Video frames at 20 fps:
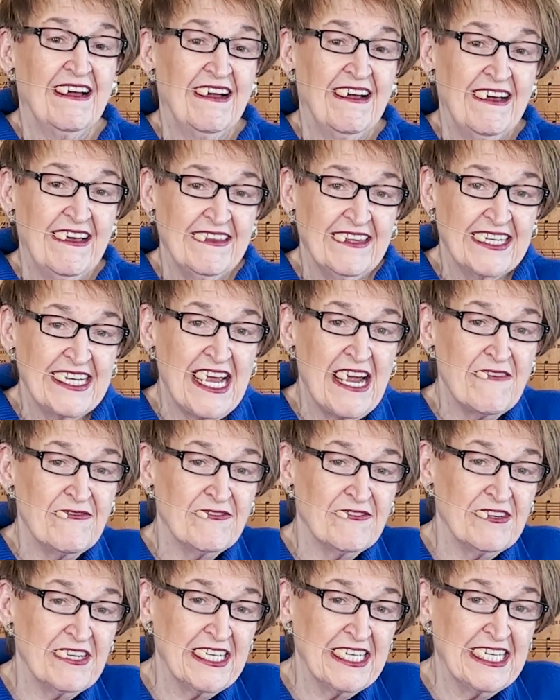that
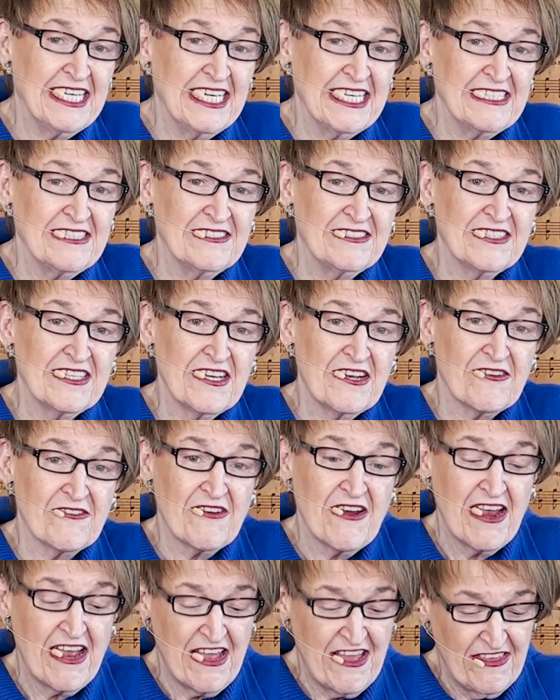after he gets there,
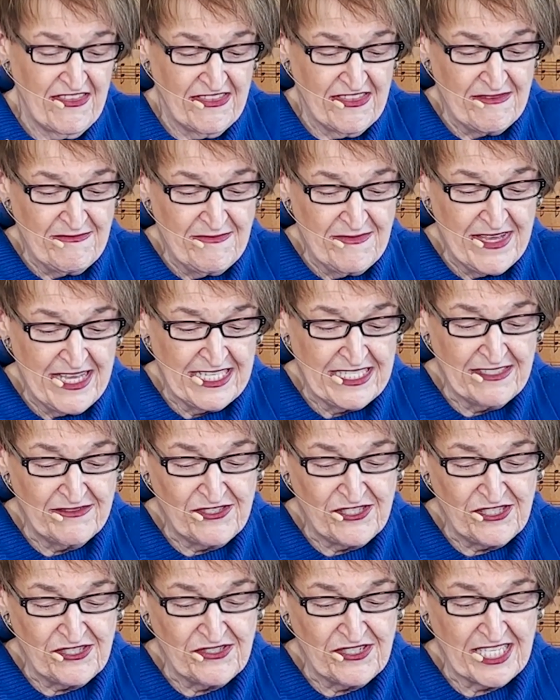the men of
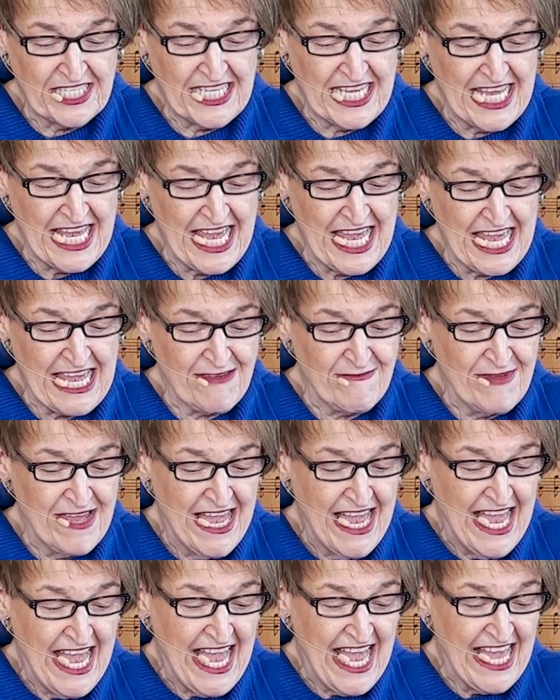Judah came,
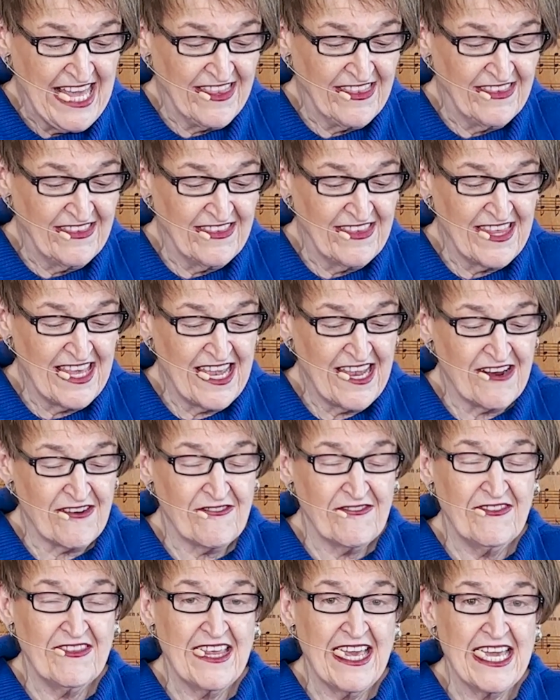and there
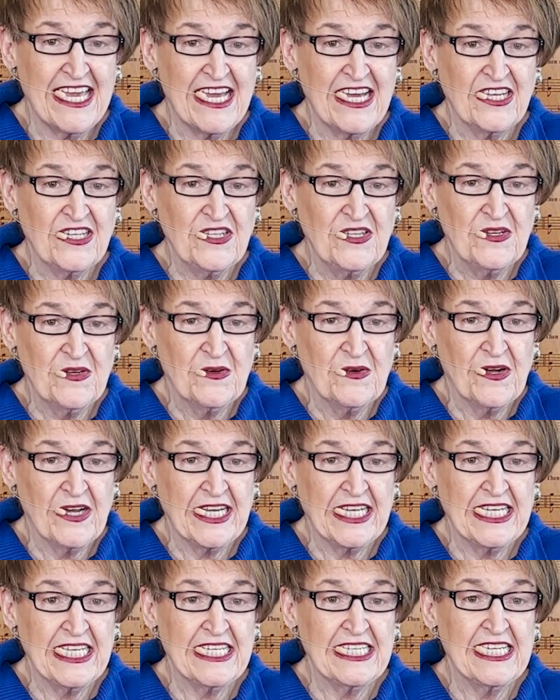they
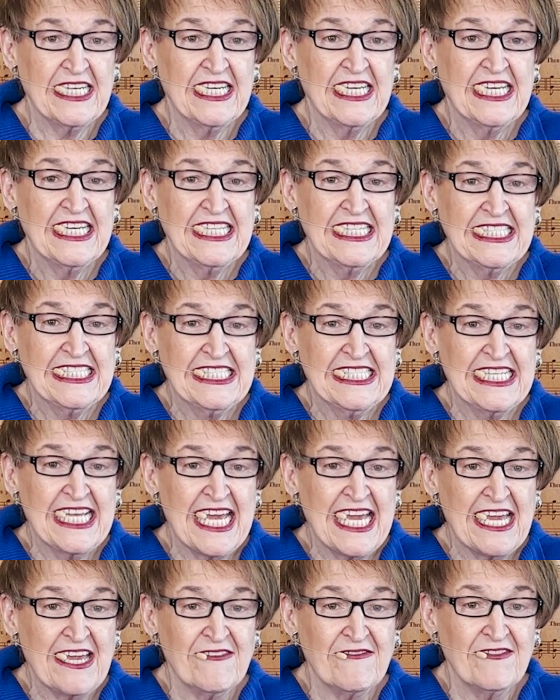anointed
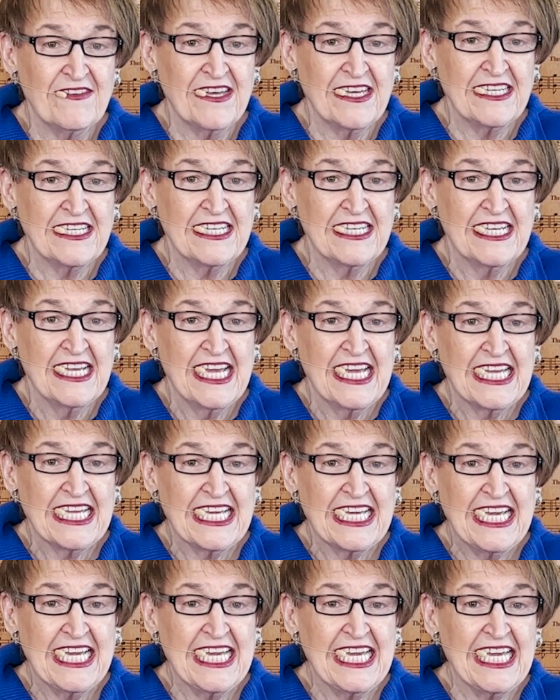David
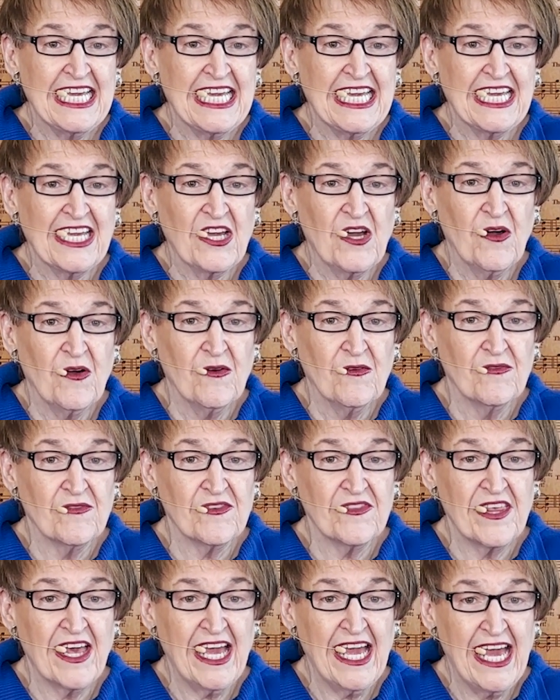king over
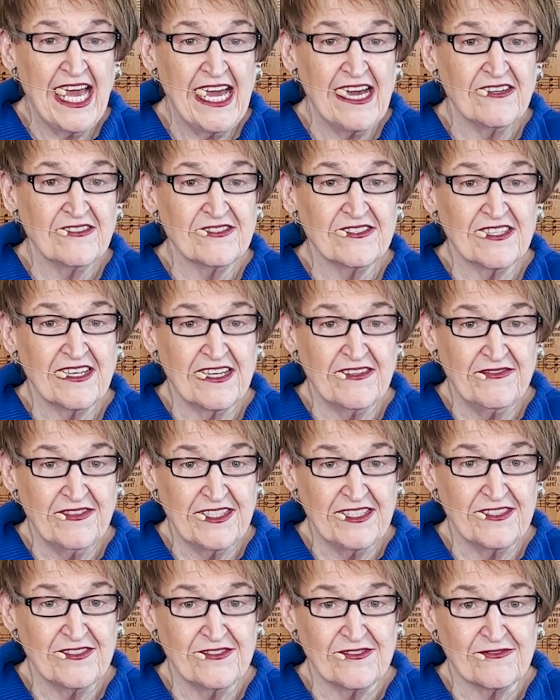the house of
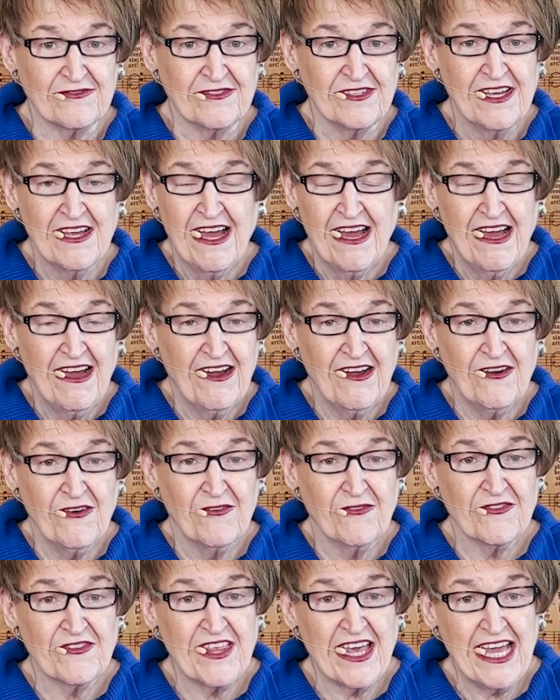Israel,
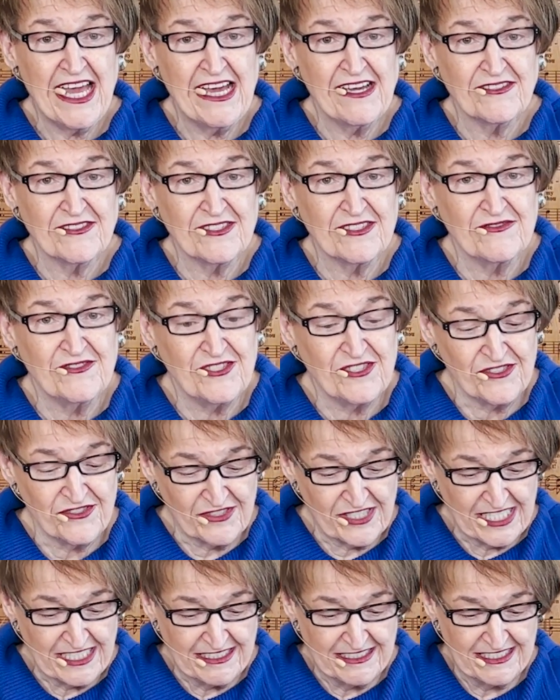over the house of Judah.